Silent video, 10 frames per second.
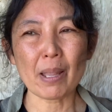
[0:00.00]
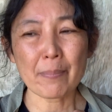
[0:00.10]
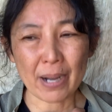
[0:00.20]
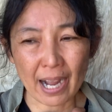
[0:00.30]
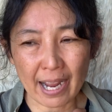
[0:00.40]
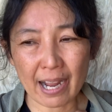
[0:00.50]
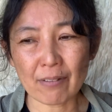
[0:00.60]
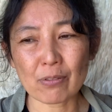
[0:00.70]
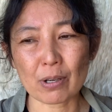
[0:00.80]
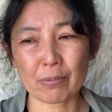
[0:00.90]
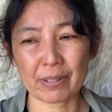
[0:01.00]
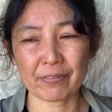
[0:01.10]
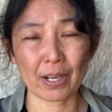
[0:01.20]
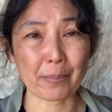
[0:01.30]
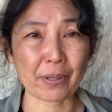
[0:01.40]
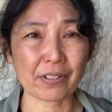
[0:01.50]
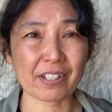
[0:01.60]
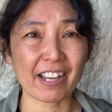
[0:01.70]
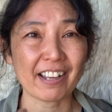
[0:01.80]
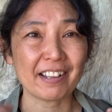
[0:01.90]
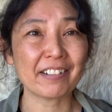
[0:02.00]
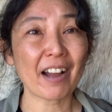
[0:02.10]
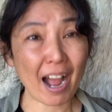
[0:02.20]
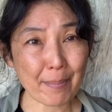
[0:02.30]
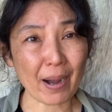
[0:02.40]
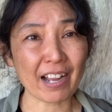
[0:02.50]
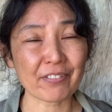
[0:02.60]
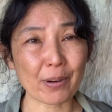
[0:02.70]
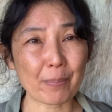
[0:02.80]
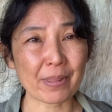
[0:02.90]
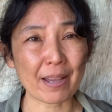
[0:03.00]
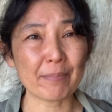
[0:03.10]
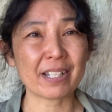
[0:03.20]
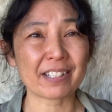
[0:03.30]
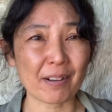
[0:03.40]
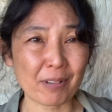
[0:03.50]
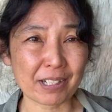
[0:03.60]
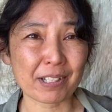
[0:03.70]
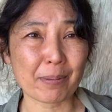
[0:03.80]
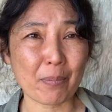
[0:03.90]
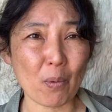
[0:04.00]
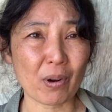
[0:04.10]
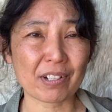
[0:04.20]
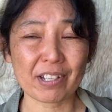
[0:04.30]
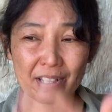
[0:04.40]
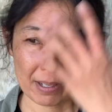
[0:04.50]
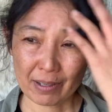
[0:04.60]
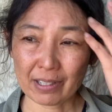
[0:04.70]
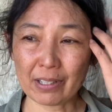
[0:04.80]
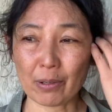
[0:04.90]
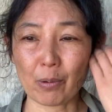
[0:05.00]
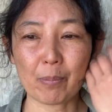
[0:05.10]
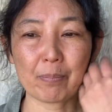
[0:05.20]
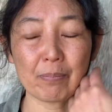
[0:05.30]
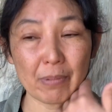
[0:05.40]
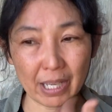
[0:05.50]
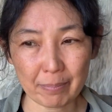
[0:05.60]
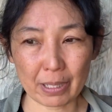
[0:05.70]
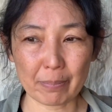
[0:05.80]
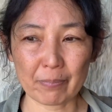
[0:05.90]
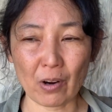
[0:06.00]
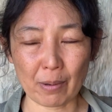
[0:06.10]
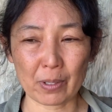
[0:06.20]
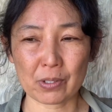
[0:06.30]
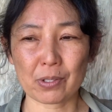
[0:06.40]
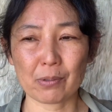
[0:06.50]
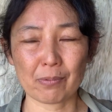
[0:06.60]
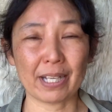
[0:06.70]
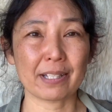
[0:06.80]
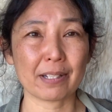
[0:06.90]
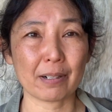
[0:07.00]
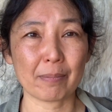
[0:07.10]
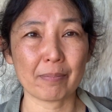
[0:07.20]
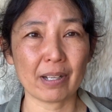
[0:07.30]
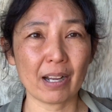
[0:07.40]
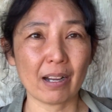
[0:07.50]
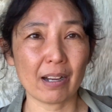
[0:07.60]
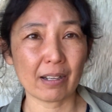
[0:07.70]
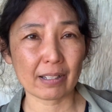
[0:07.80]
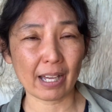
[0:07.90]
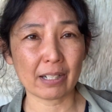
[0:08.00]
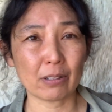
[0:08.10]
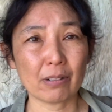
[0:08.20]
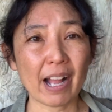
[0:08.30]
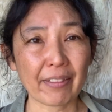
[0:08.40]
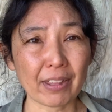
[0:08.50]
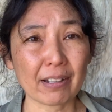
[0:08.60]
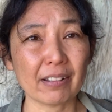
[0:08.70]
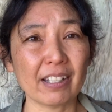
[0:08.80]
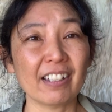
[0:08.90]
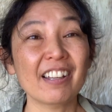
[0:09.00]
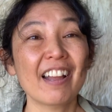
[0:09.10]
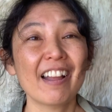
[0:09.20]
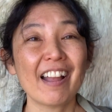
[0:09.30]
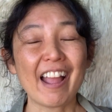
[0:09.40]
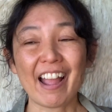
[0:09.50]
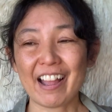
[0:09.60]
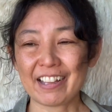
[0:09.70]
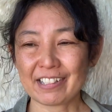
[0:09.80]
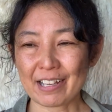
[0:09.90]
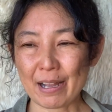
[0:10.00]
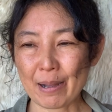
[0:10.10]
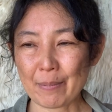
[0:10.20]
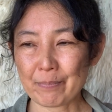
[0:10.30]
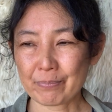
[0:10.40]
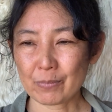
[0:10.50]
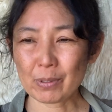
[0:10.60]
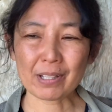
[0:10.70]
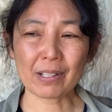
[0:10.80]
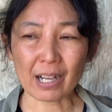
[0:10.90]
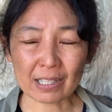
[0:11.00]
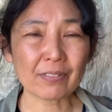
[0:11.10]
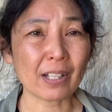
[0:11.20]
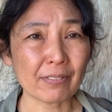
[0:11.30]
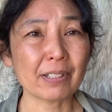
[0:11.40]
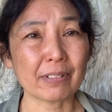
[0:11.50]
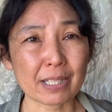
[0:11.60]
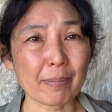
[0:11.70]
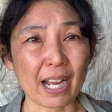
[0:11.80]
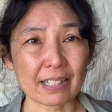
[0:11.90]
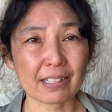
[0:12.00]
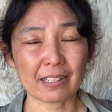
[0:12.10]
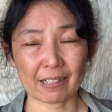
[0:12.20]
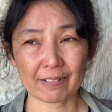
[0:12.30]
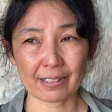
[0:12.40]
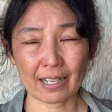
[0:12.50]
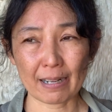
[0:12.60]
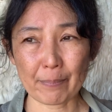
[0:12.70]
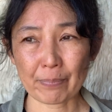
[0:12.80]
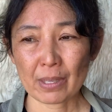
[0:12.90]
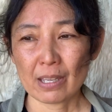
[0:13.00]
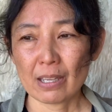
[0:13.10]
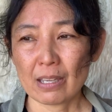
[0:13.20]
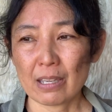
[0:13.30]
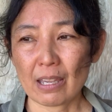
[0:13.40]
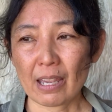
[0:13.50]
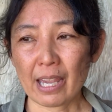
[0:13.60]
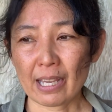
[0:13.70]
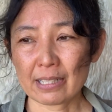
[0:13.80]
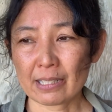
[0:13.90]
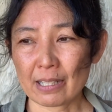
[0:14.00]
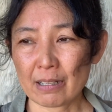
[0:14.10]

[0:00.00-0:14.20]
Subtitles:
But I have worked with farmers, and I buy from them because I want to support, you know, farmers who raise their cattle ethically and with a lot of love and respect. Yeah. And